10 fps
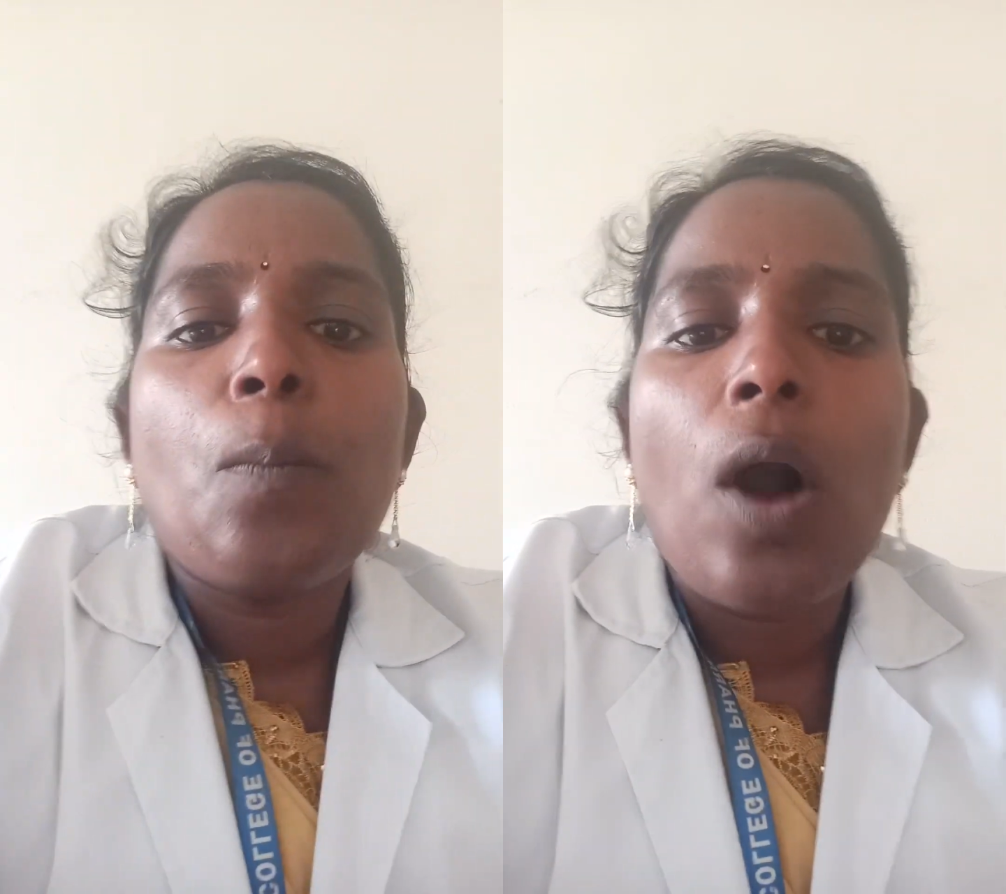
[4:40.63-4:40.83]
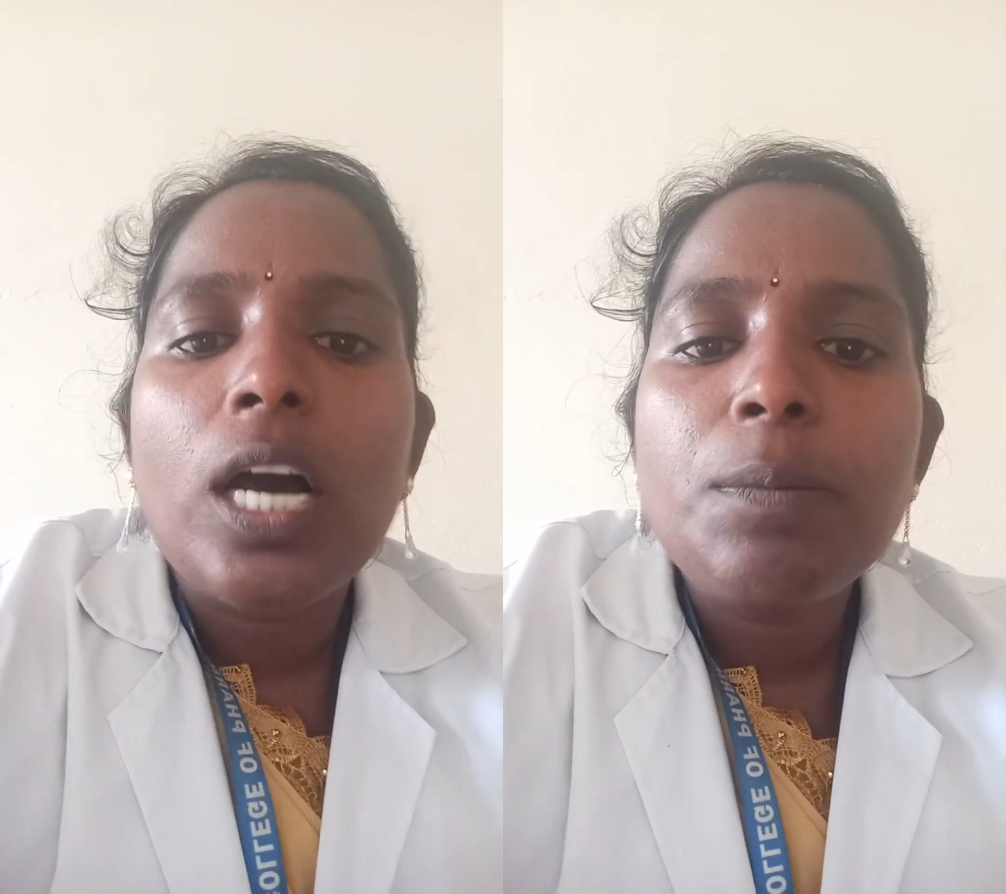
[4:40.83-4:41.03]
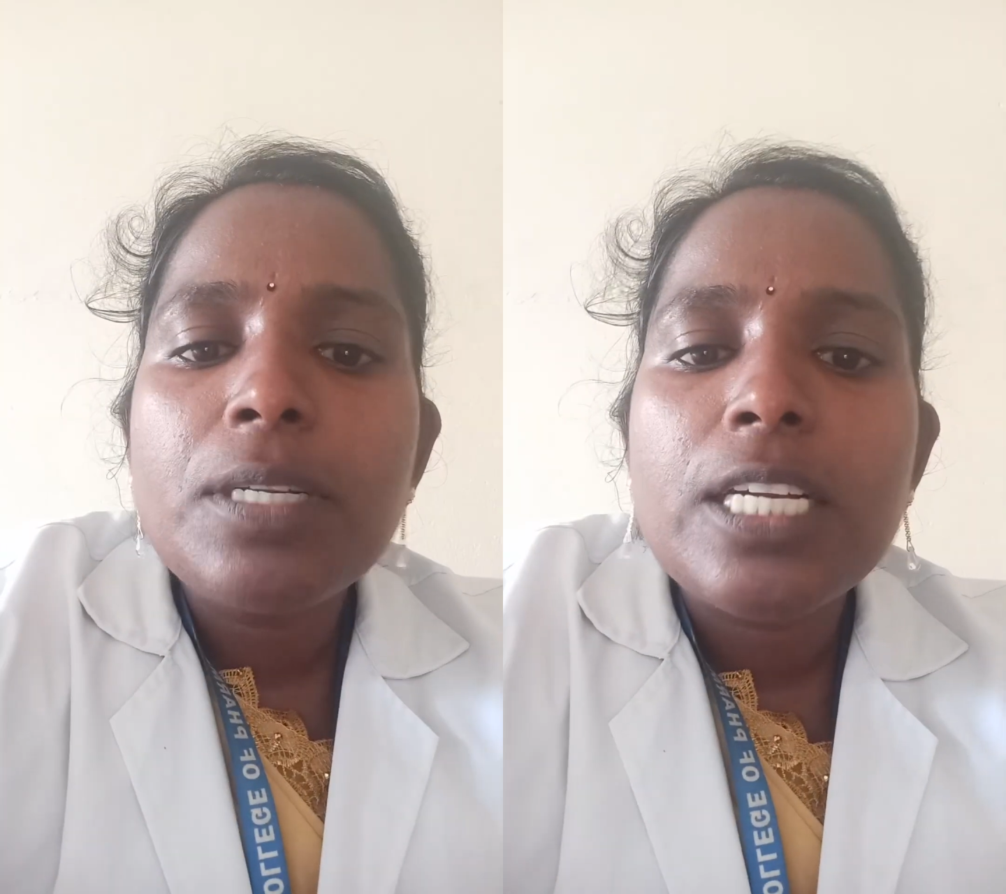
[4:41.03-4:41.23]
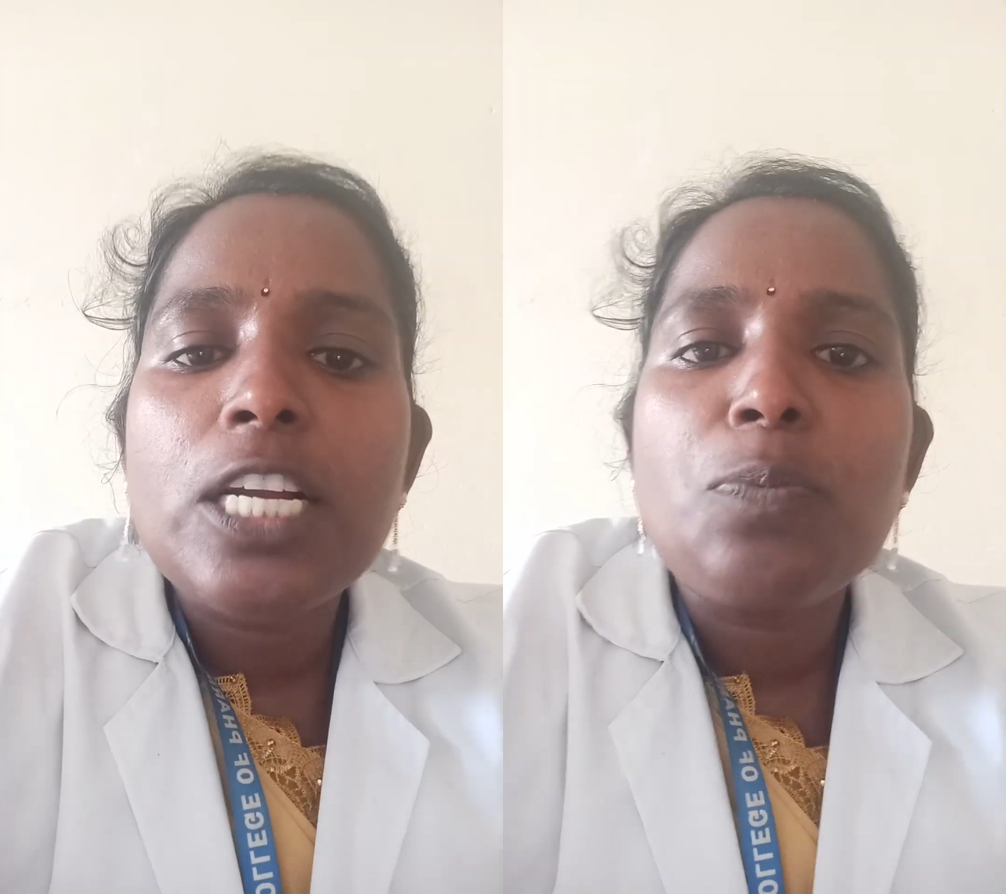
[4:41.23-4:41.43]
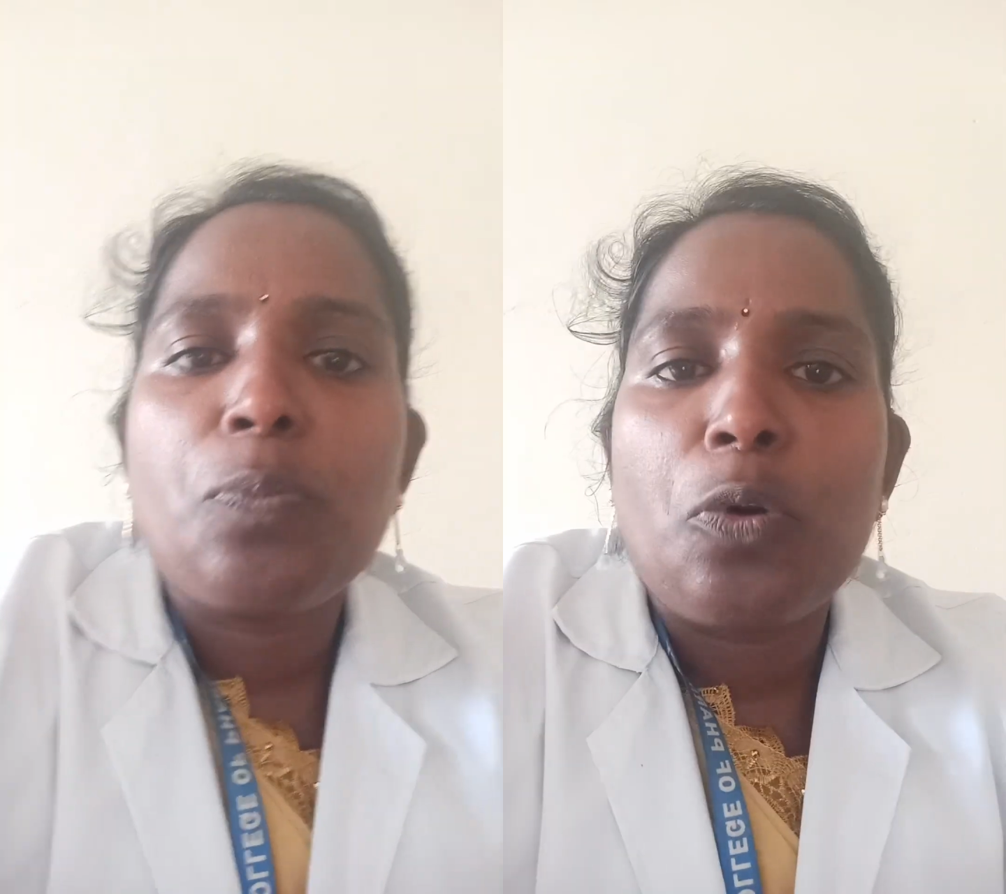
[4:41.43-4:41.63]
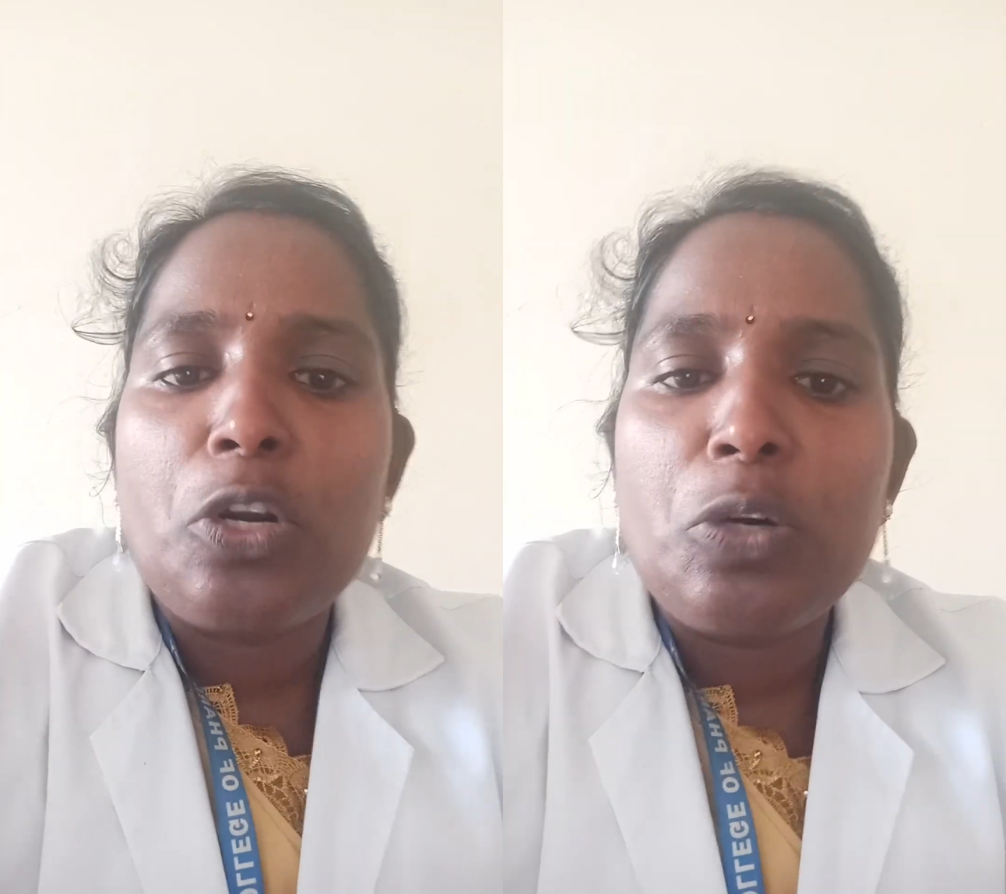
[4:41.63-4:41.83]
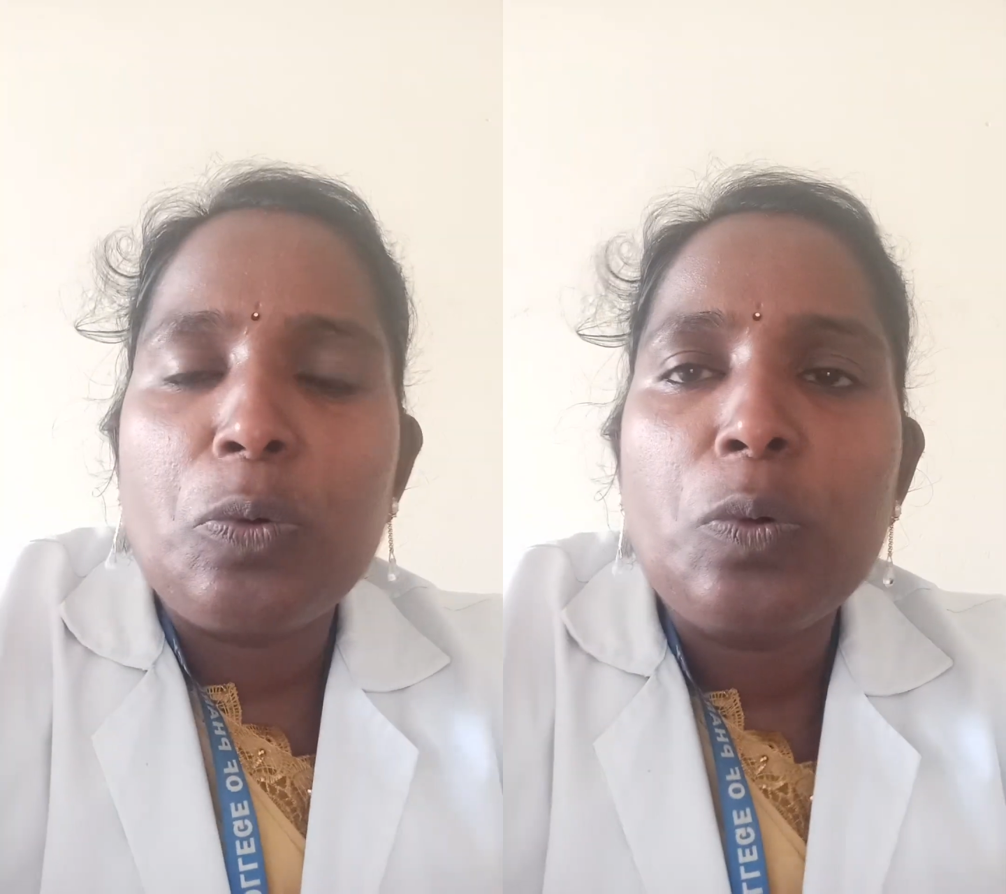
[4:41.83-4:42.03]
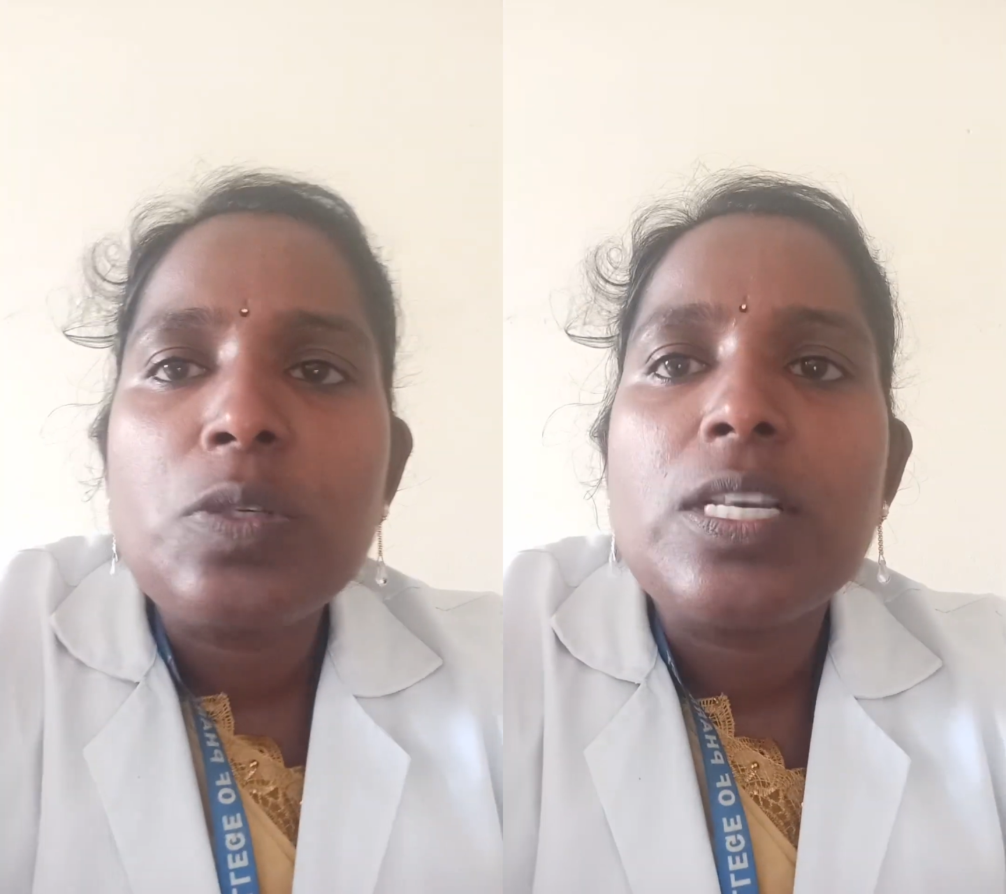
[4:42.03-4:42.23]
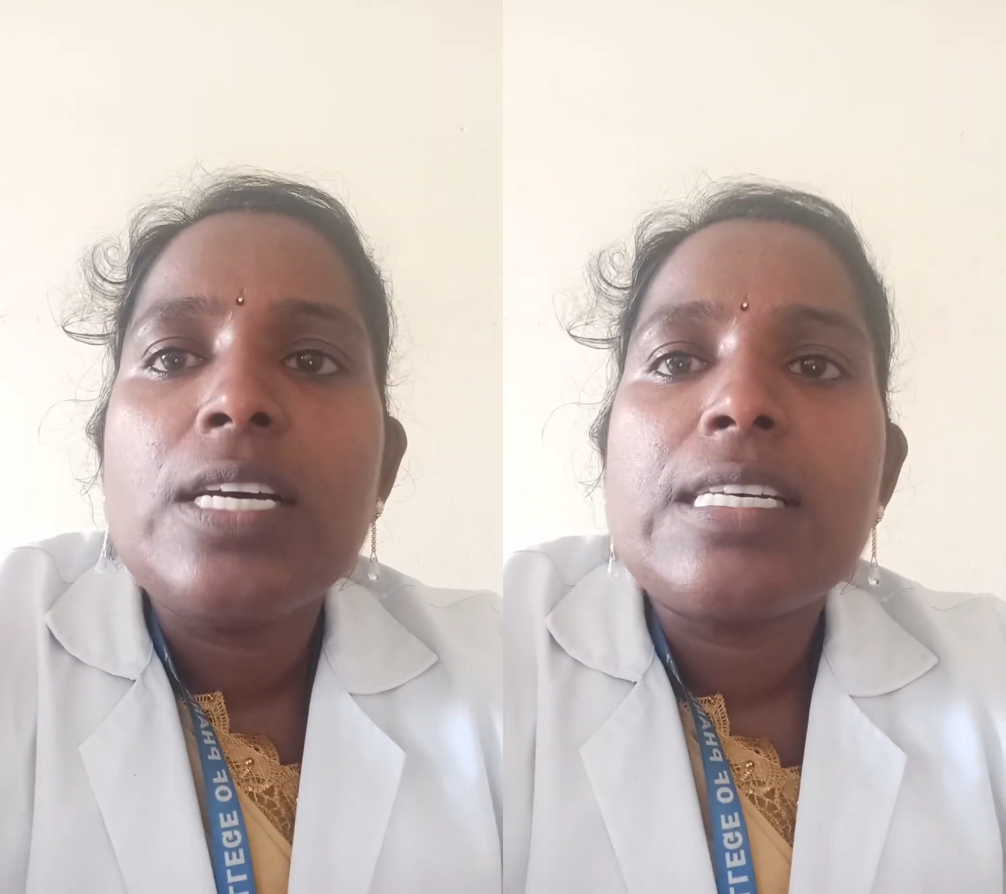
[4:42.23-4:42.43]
Barbiturate produce